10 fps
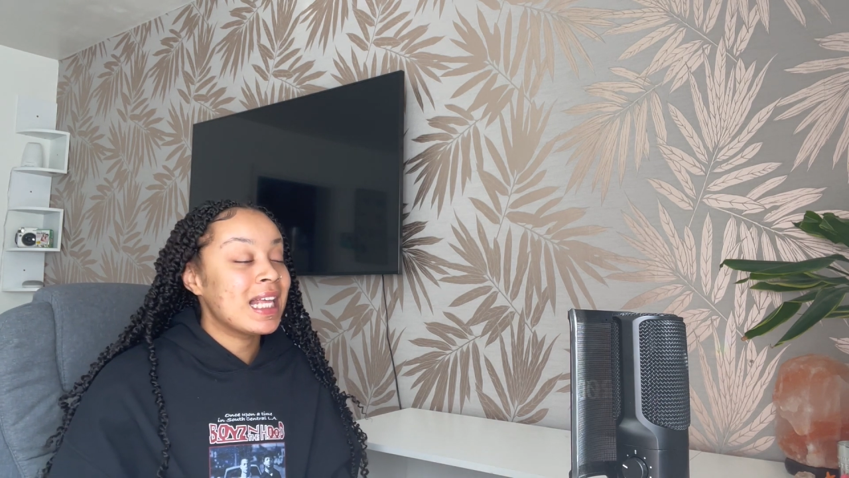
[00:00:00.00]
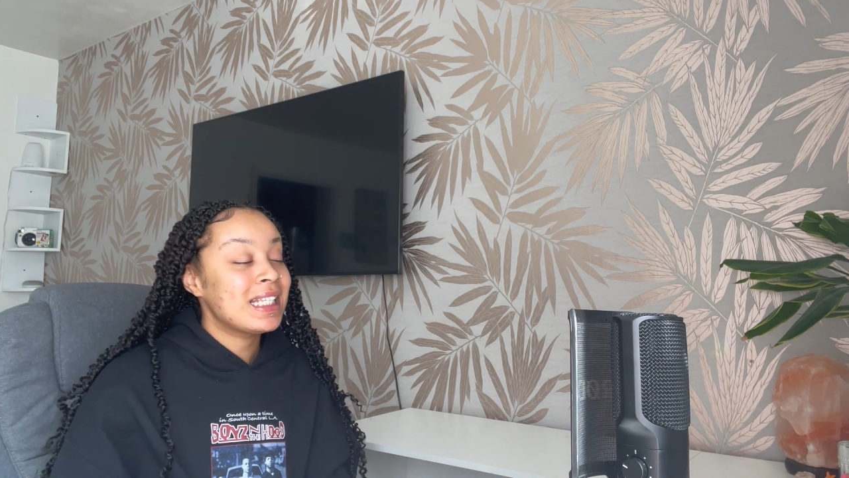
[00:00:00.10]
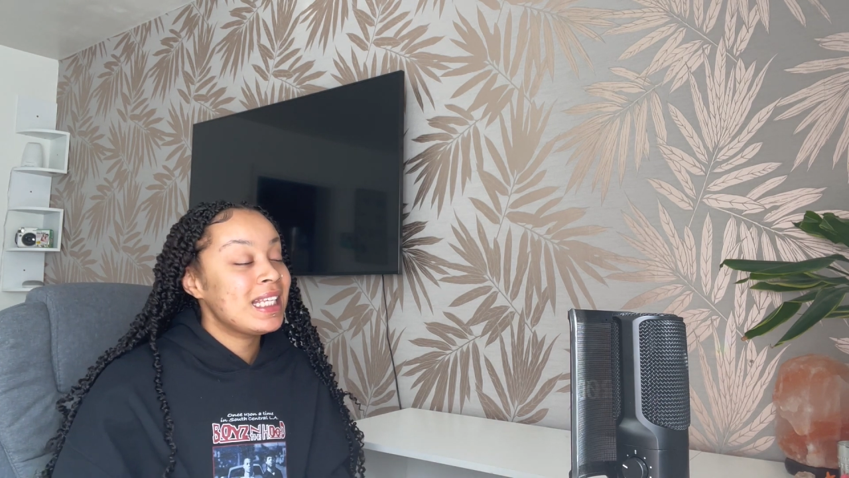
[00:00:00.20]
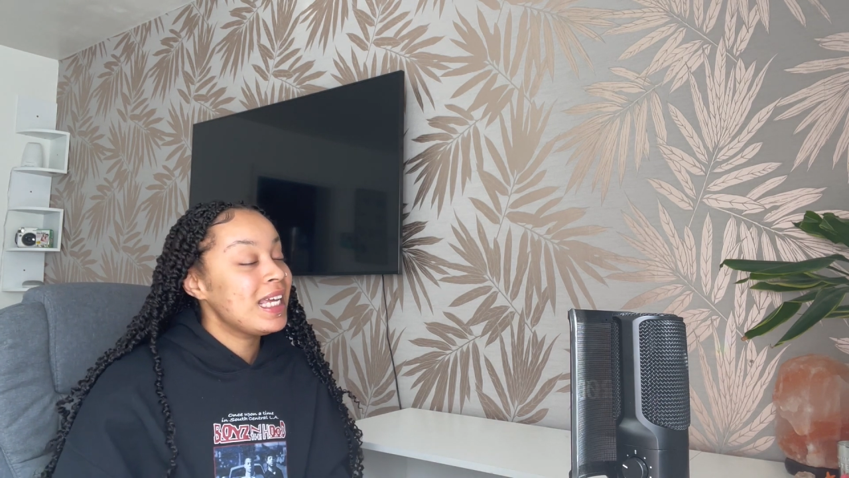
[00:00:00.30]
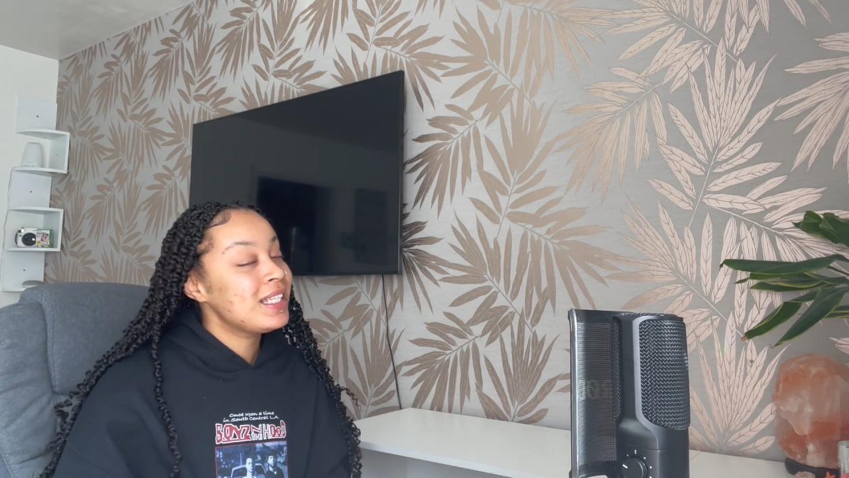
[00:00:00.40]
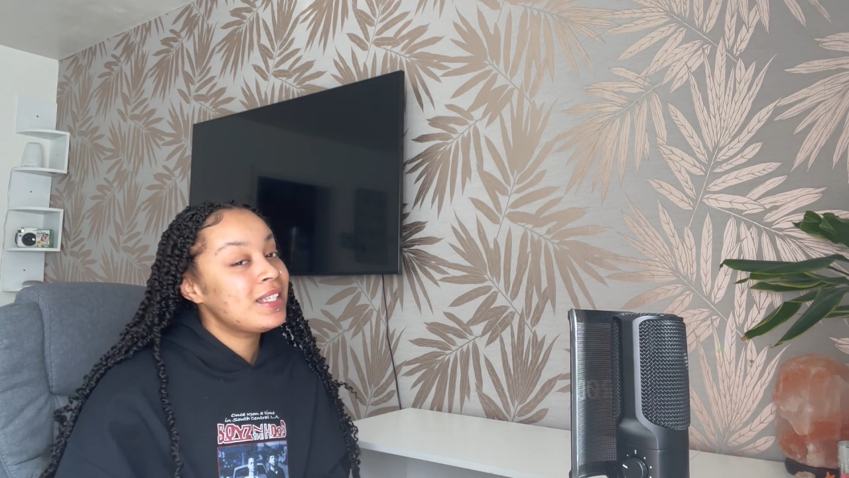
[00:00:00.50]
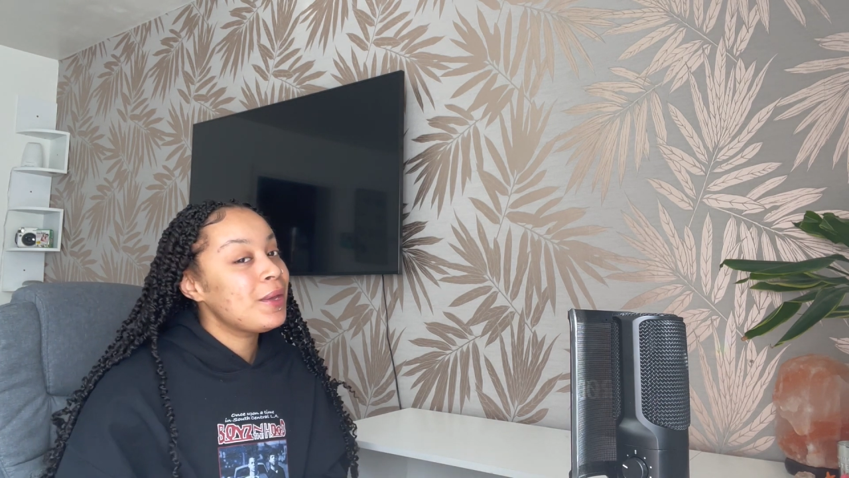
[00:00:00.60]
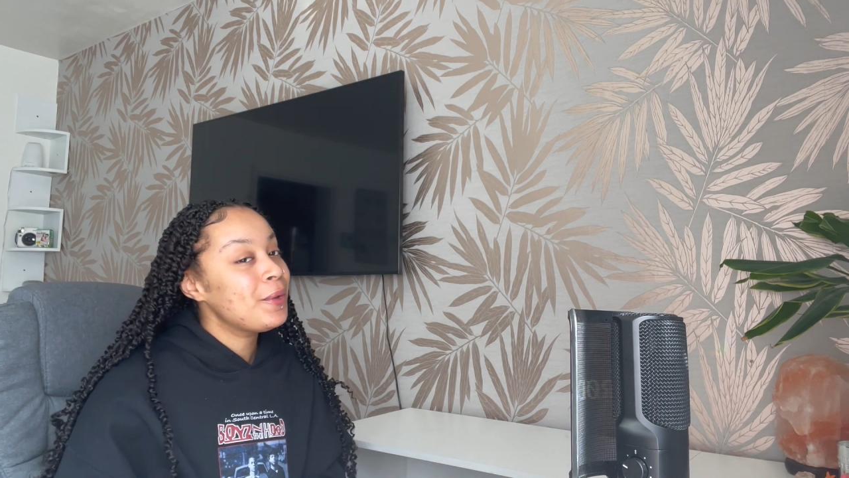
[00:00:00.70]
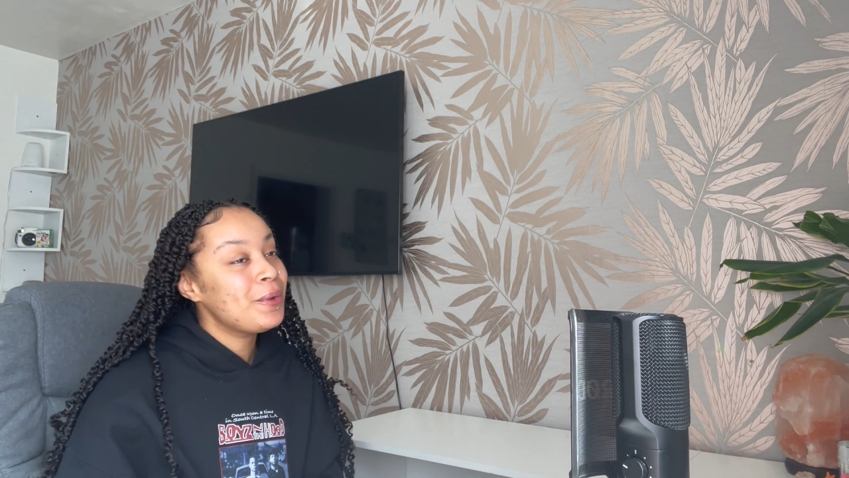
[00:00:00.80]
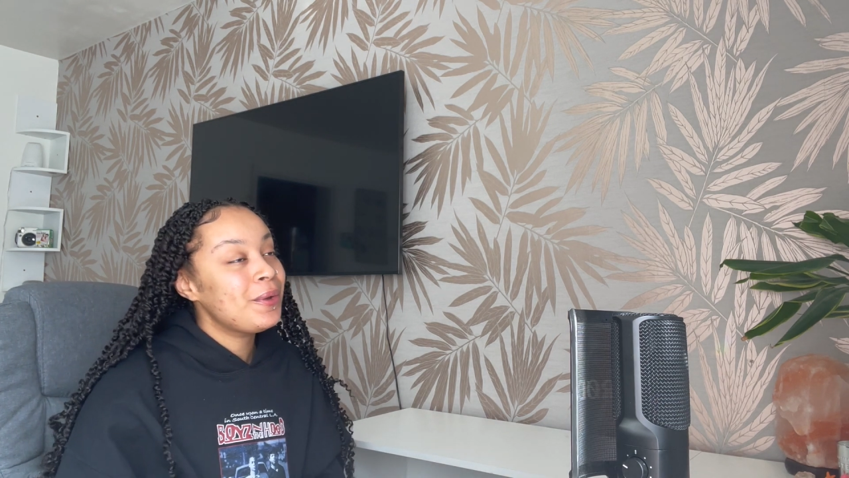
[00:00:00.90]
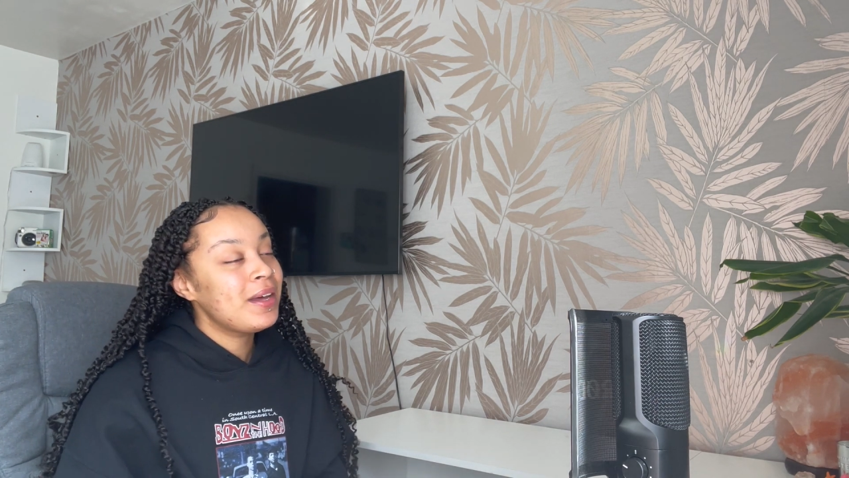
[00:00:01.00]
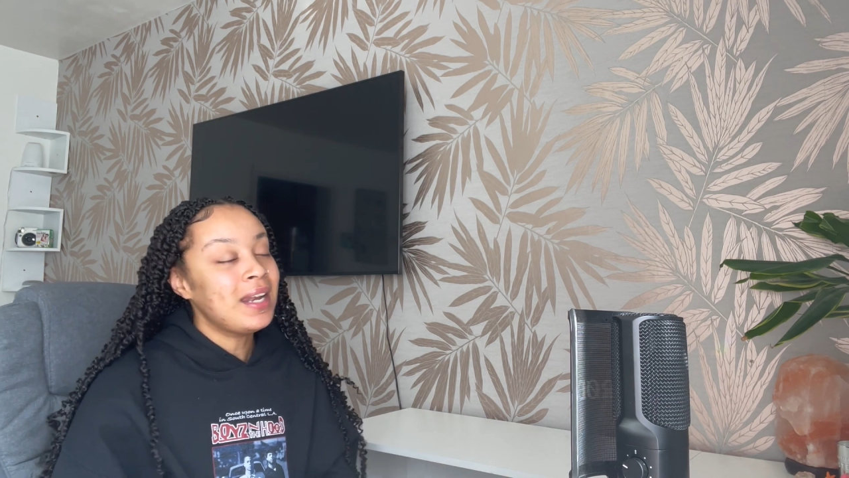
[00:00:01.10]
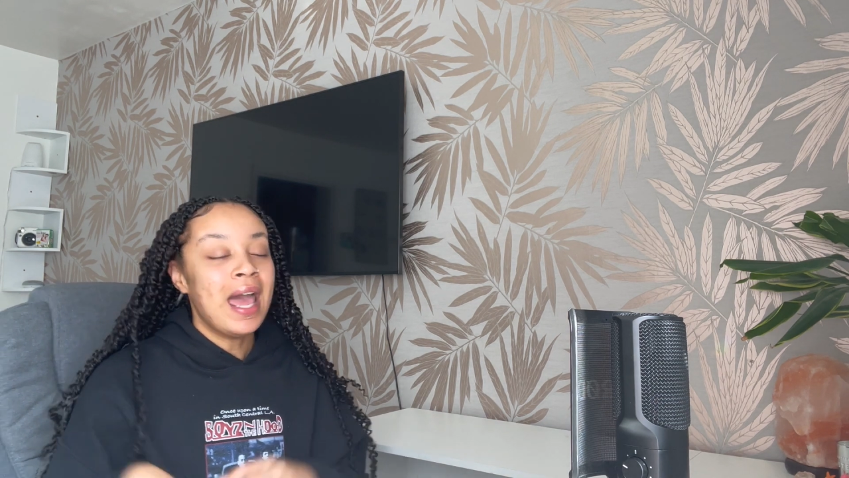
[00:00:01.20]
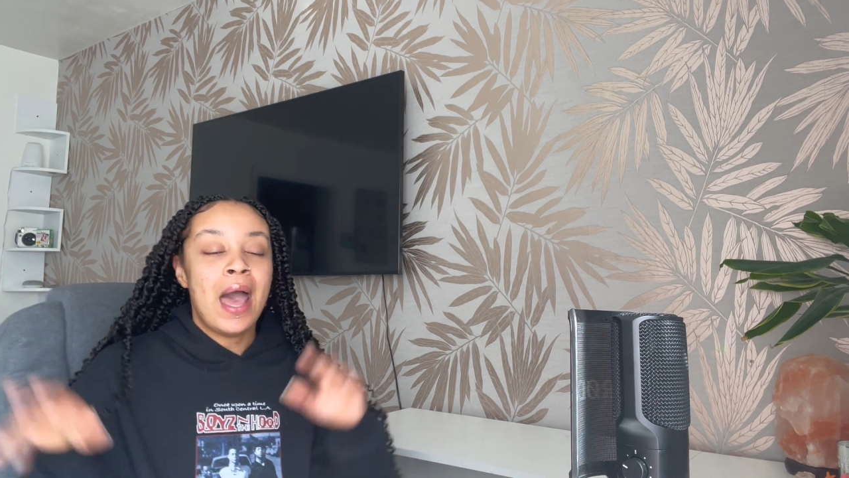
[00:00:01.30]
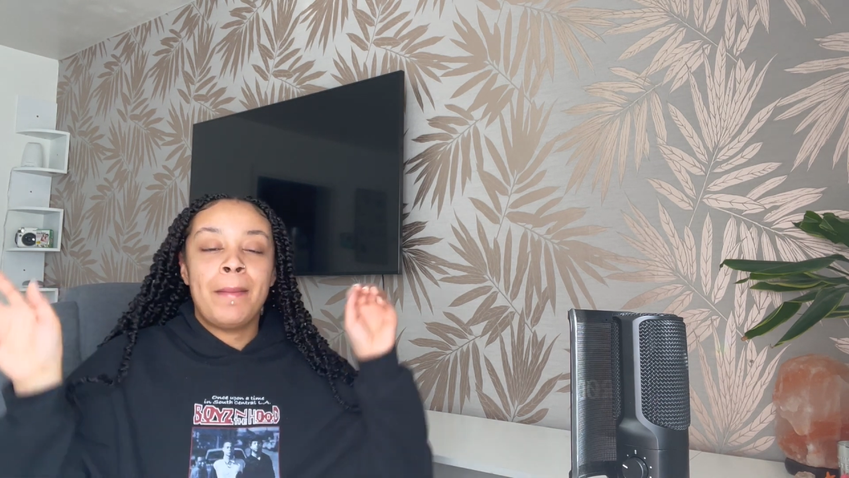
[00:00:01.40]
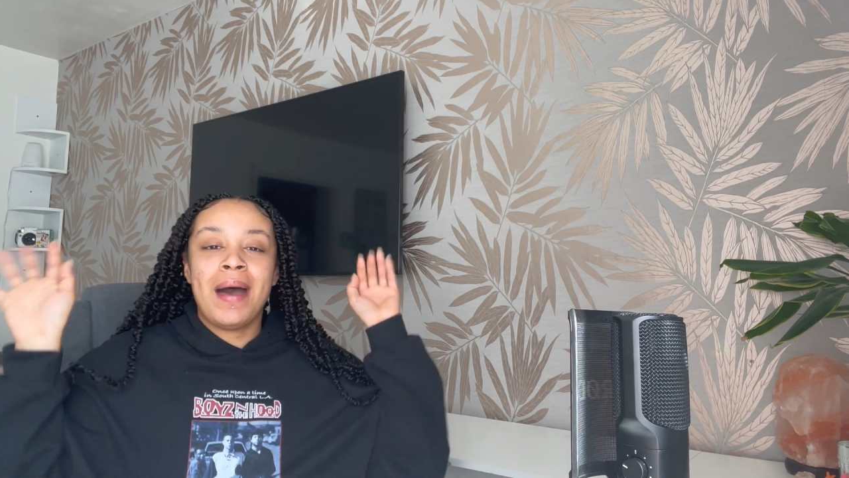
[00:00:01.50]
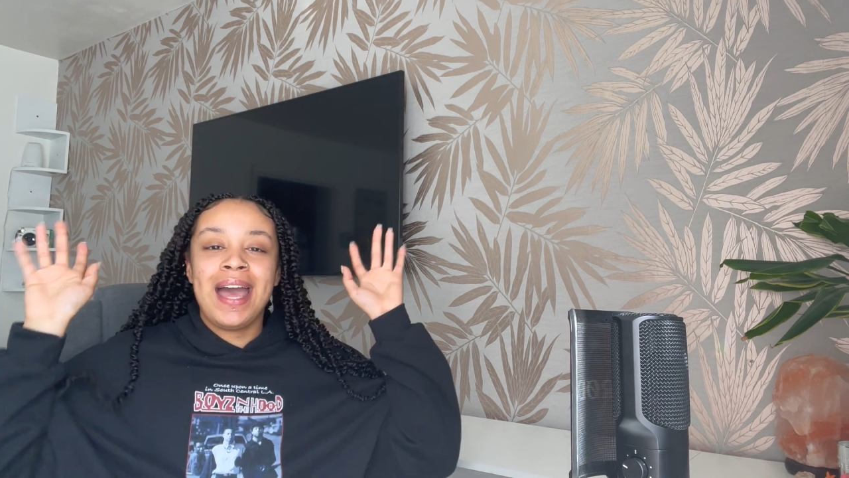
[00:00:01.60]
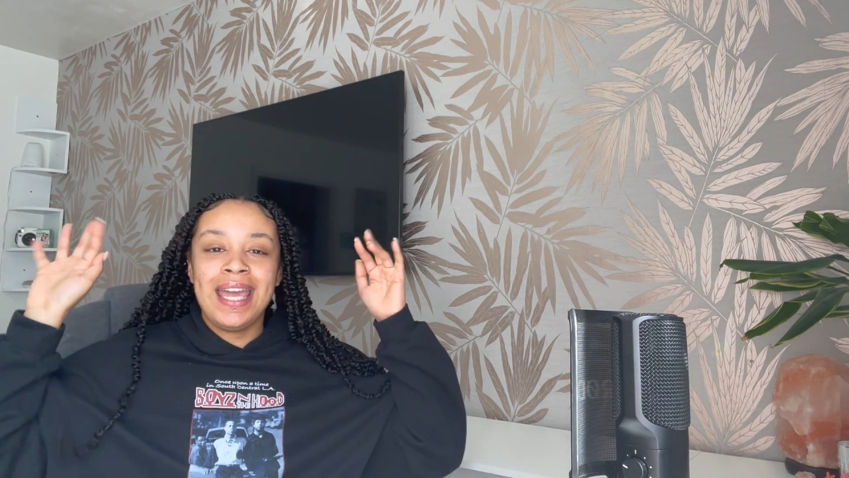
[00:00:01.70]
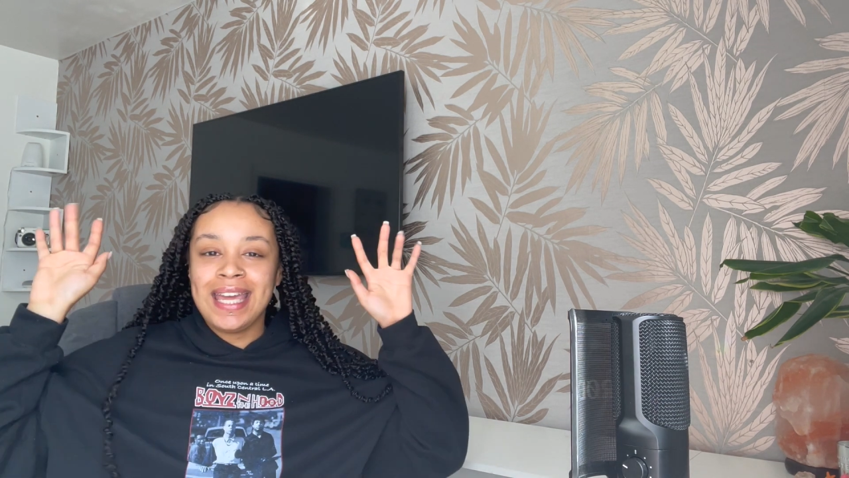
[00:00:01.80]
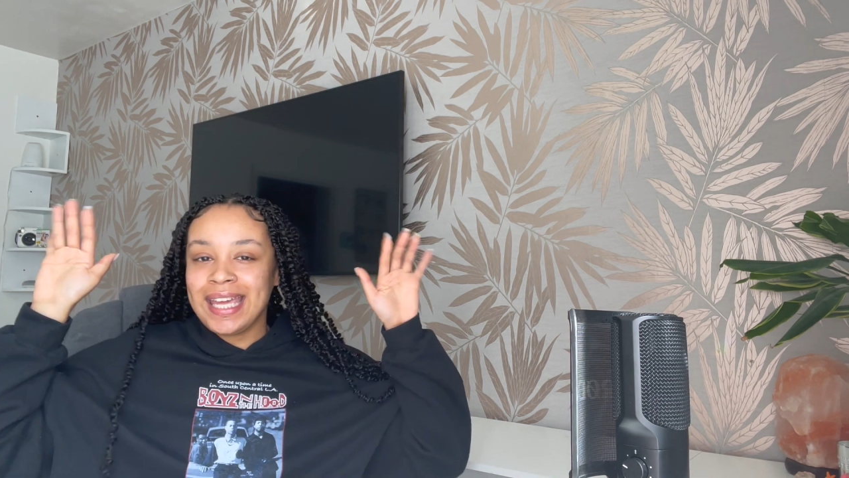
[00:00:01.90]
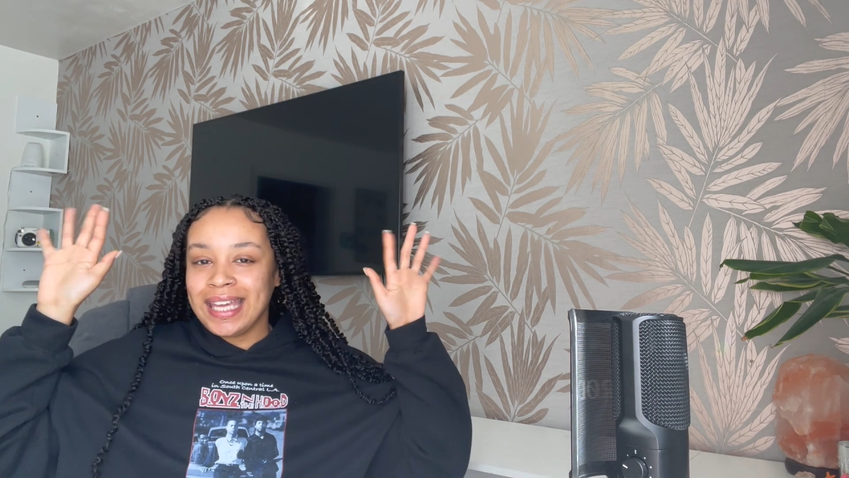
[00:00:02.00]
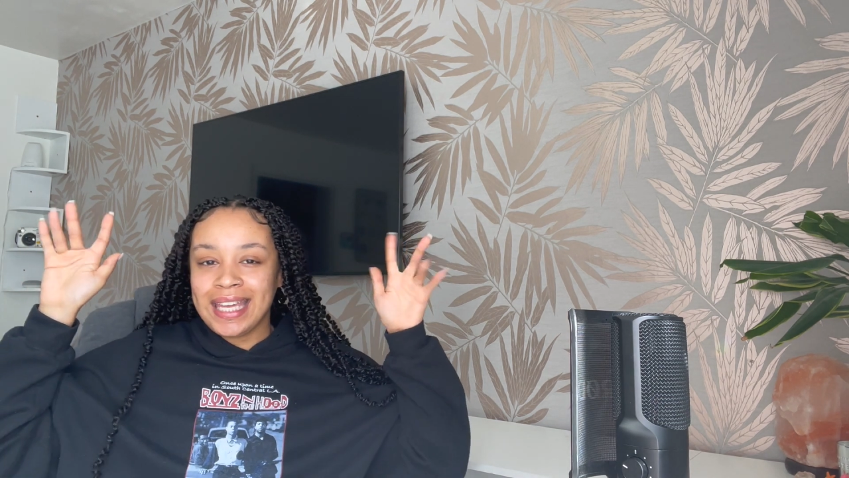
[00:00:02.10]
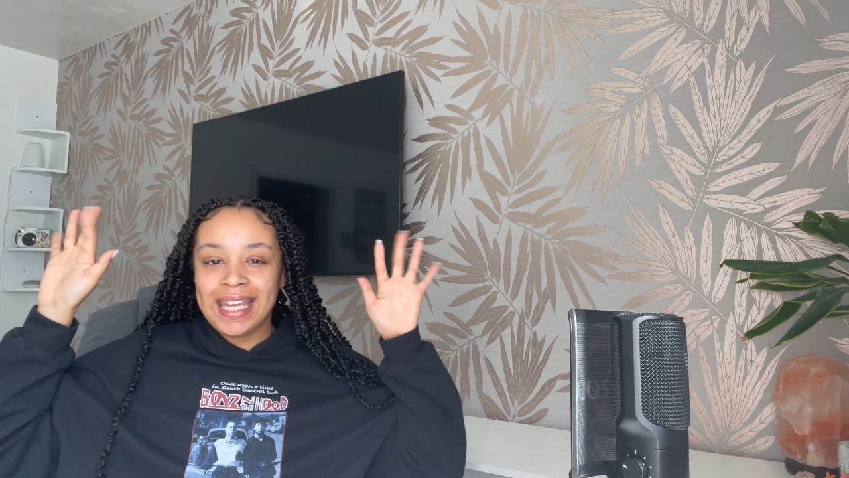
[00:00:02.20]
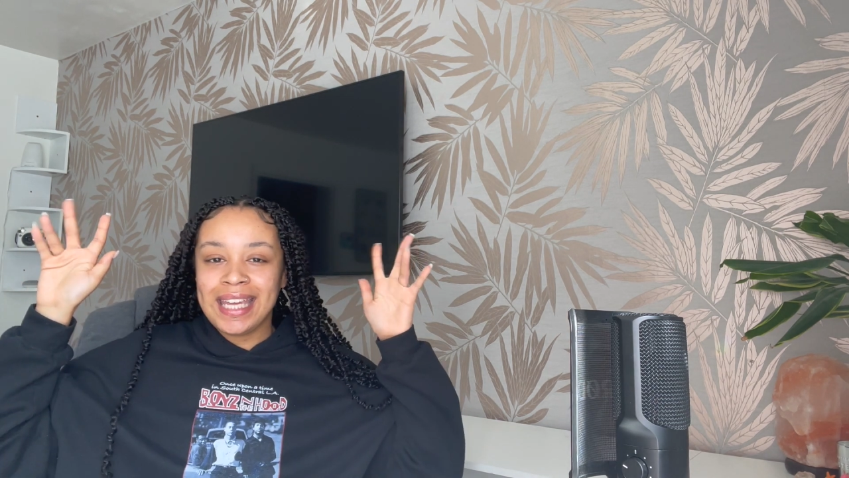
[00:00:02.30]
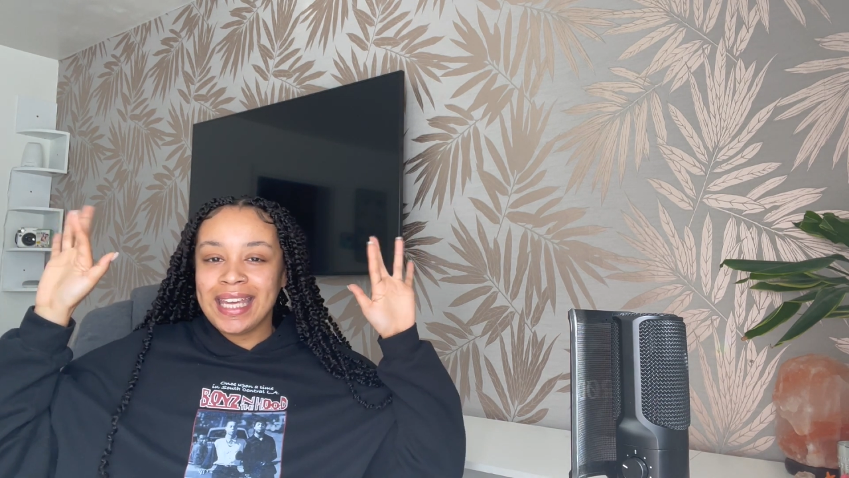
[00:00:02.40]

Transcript: I'll see you soon. Bye.